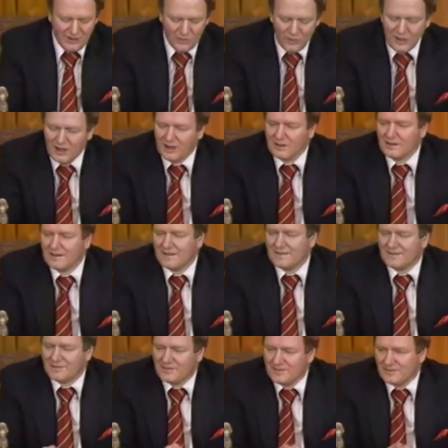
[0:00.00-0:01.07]
Well,
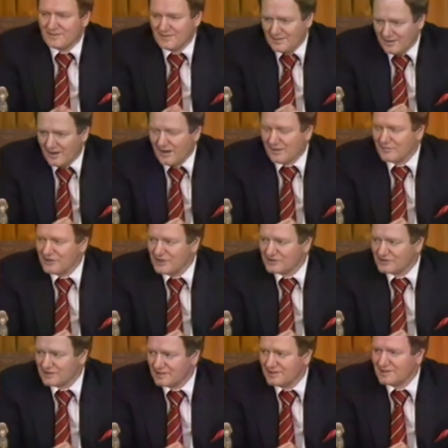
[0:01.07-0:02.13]

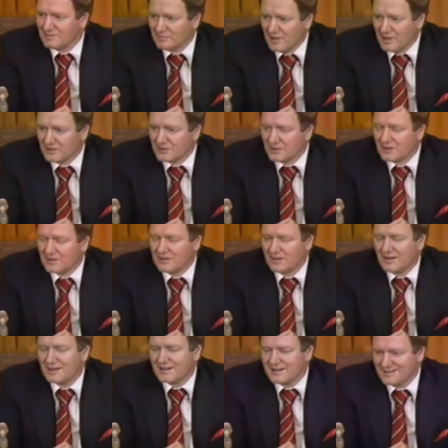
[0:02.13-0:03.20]
obviously, the mother
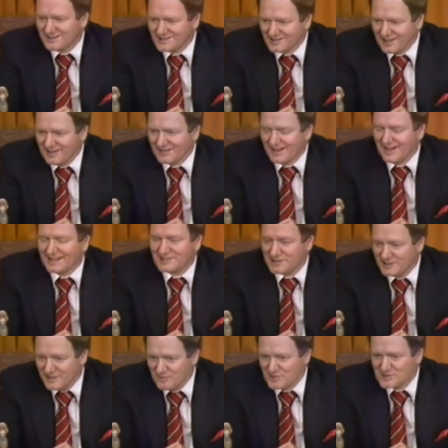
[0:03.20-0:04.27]
can say that.
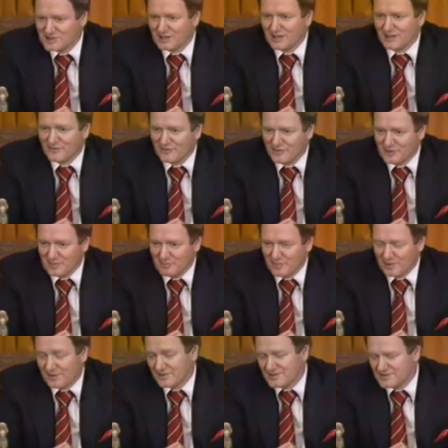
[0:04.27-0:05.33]
She was there for the
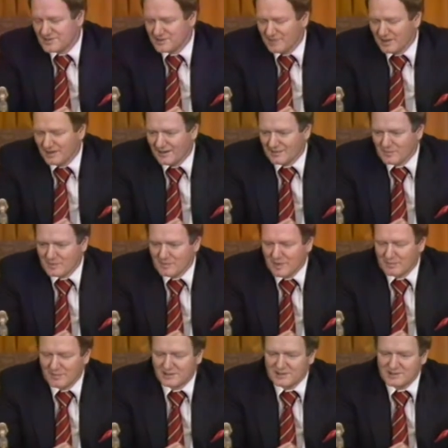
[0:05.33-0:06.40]
birth. She may not
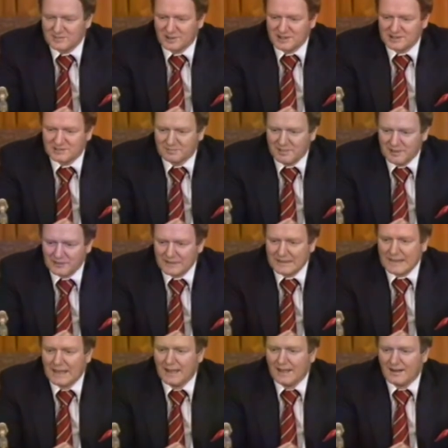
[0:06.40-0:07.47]
remember too much about it.
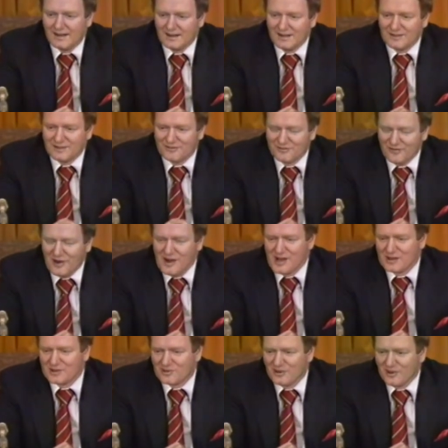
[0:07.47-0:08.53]
Uh, the
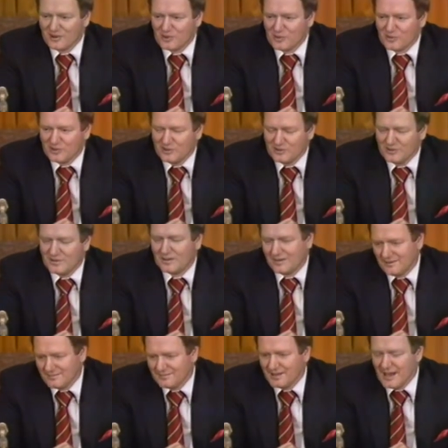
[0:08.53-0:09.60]
father, although
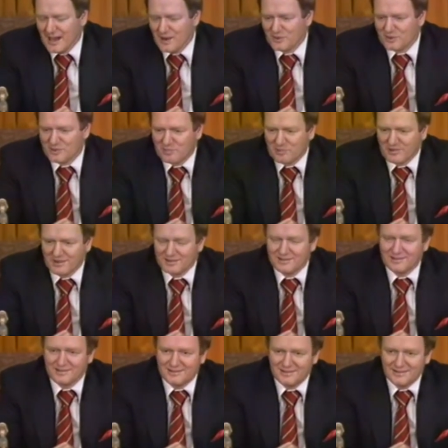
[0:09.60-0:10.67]
uh, now they're
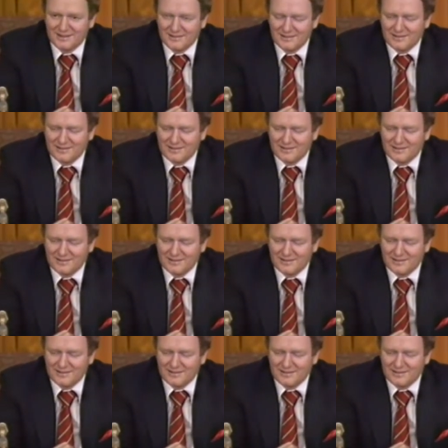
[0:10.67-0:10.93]
present, uh,